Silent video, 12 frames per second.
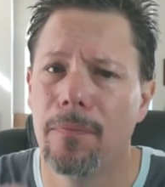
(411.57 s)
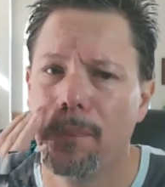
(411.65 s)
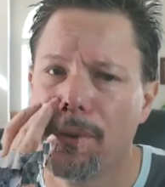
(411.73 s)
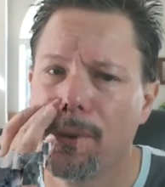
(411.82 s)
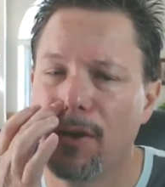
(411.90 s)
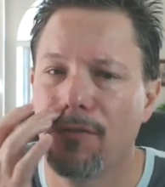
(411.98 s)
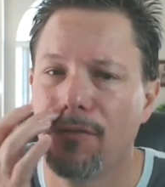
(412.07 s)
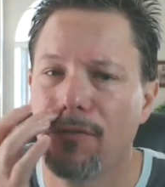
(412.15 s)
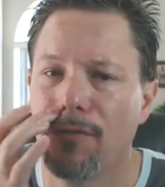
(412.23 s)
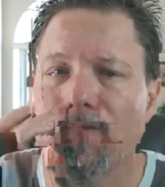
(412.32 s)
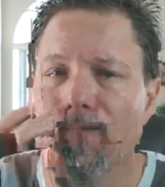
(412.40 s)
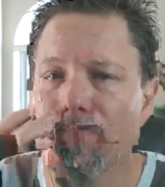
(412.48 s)
So if,
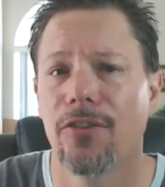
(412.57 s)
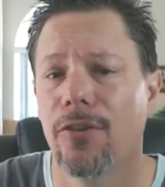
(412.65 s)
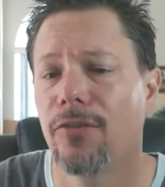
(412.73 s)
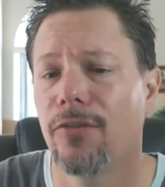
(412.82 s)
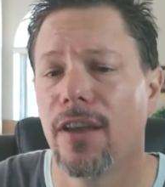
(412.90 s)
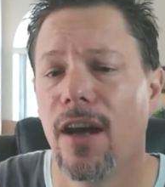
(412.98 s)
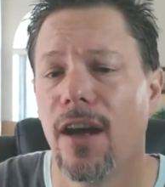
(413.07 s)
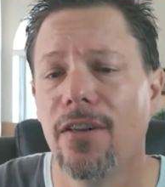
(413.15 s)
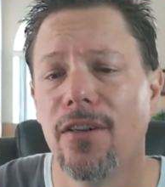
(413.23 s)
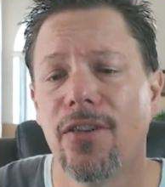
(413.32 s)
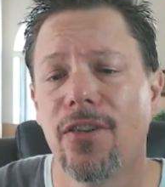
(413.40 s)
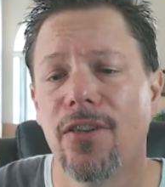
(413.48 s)
however, so if the
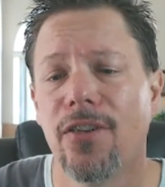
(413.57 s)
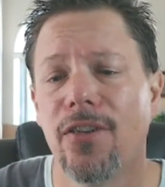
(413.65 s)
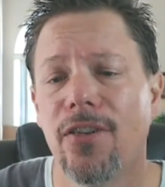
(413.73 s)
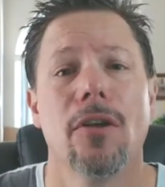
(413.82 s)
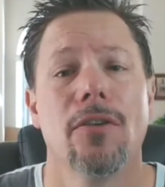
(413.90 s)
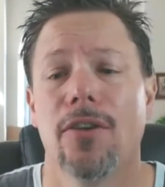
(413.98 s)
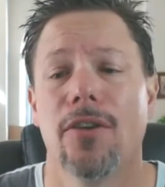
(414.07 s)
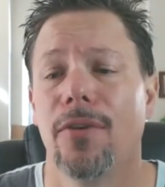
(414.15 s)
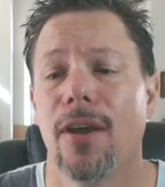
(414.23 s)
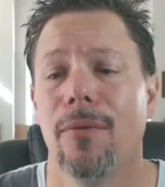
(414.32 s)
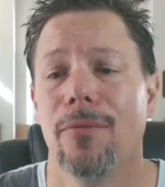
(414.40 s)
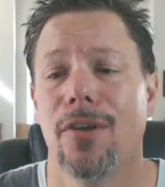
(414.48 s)
undesirable and
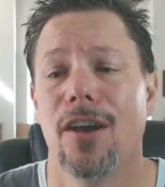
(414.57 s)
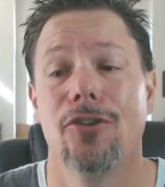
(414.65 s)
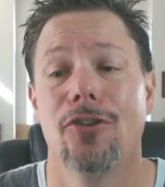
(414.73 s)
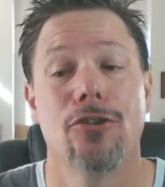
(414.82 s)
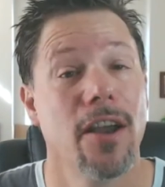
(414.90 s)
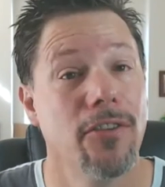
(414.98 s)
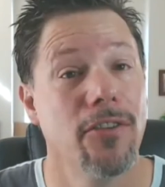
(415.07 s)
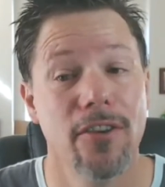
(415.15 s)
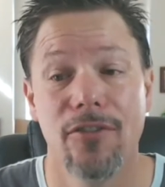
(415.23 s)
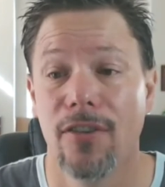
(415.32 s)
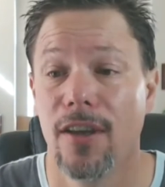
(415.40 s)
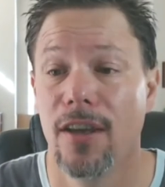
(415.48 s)
sometimes
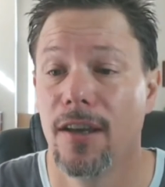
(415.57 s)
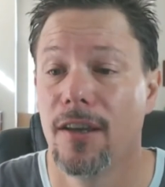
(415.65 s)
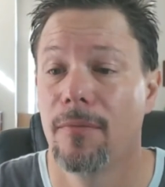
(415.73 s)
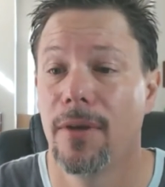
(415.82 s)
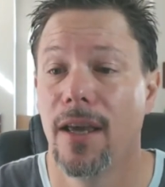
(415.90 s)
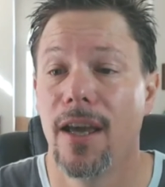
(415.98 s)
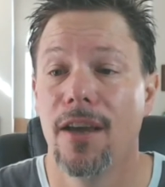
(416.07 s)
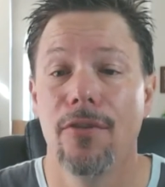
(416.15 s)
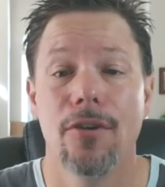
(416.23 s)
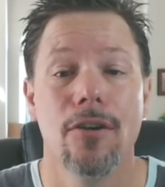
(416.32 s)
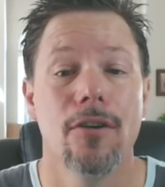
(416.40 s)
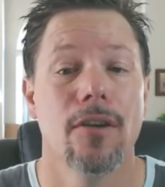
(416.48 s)
aggressive
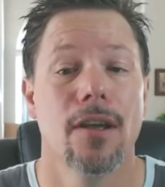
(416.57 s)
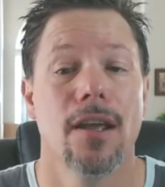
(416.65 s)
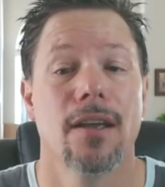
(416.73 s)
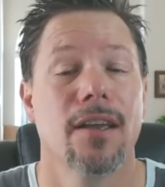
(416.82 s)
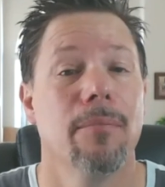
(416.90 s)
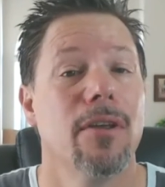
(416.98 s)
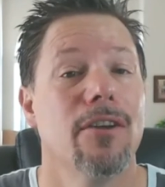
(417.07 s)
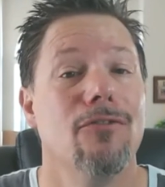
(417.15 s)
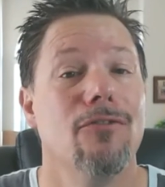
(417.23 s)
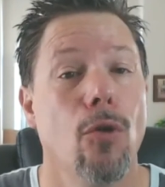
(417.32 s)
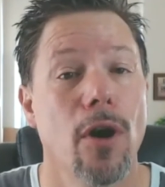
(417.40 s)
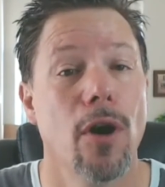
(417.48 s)
behavior, it can be
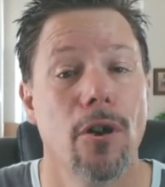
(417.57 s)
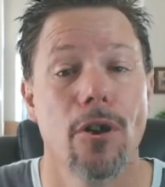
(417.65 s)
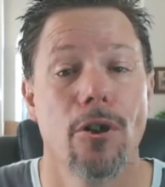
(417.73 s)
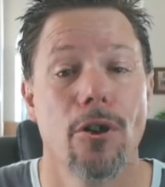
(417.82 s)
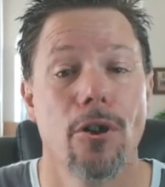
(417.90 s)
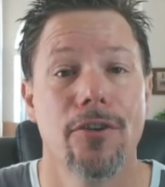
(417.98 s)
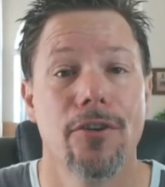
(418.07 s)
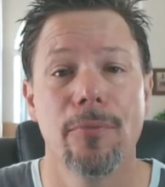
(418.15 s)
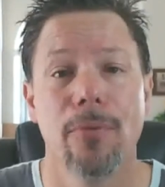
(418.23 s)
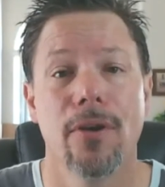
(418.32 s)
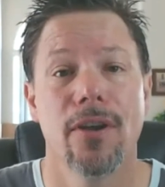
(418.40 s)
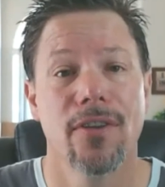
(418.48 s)
avoided in the
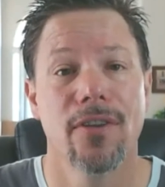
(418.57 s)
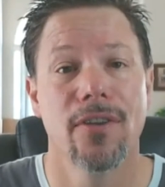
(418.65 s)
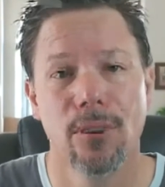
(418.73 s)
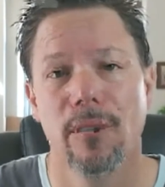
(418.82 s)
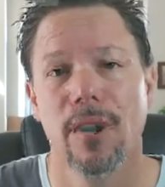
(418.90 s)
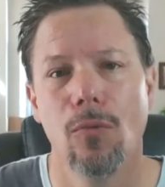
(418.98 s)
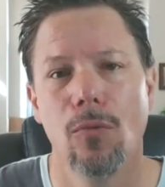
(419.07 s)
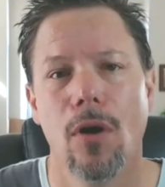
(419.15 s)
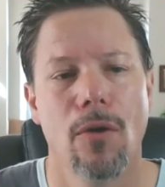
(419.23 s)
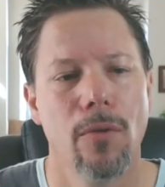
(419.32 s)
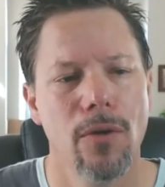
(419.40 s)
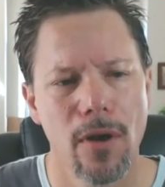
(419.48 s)
first place. That's what we
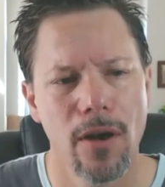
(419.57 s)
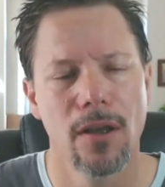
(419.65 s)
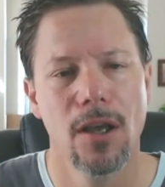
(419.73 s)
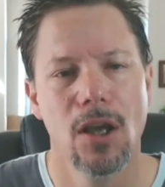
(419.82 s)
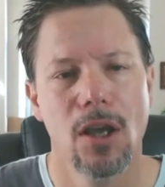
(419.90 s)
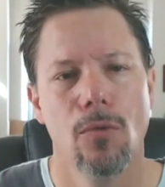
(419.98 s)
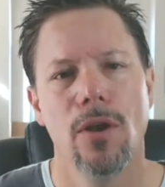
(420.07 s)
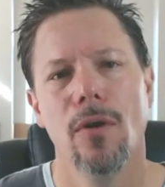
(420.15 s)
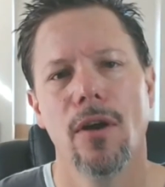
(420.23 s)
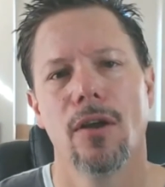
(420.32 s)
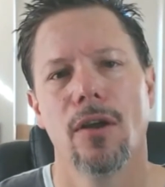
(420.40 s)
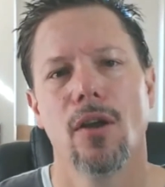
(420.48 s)
want. We want to we
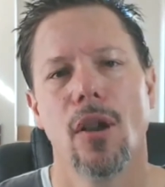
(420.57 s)
want to